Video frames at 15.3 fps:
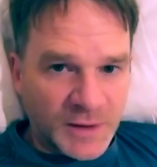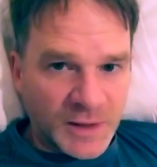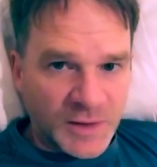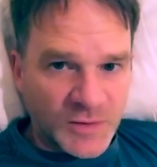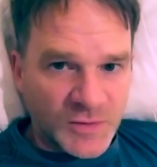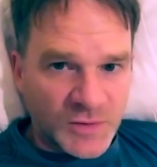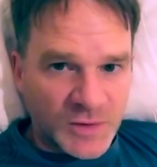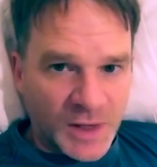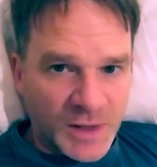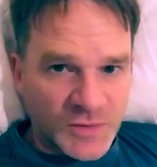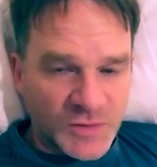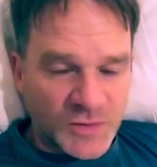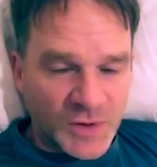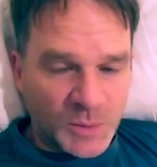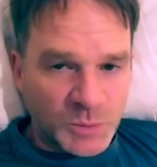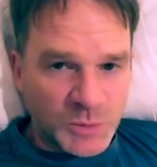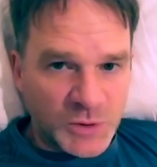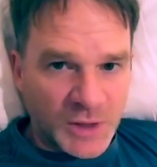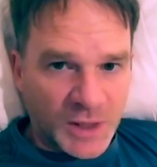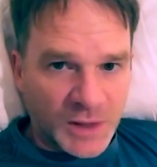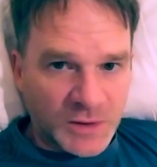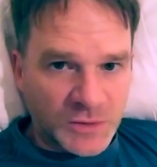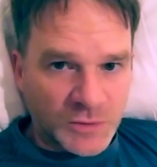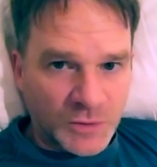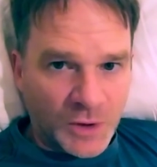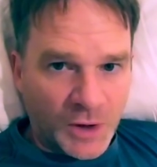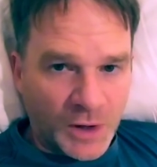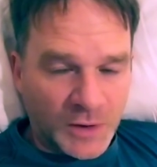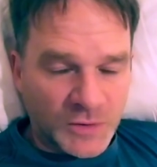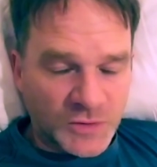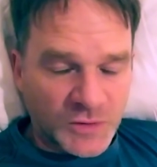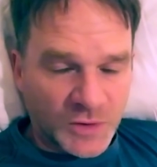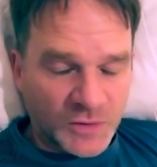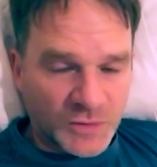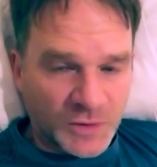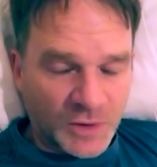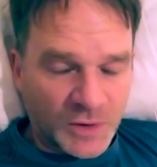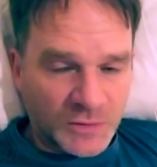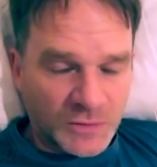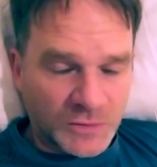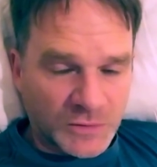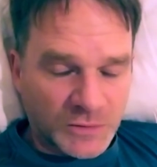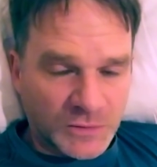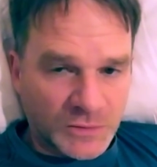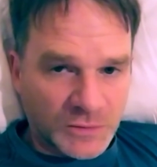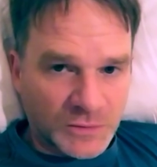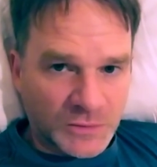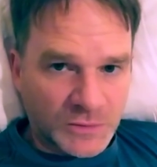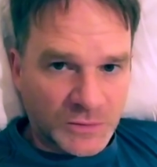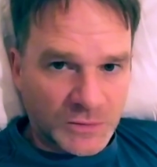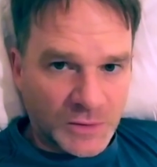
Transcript: it's not subject to consciousness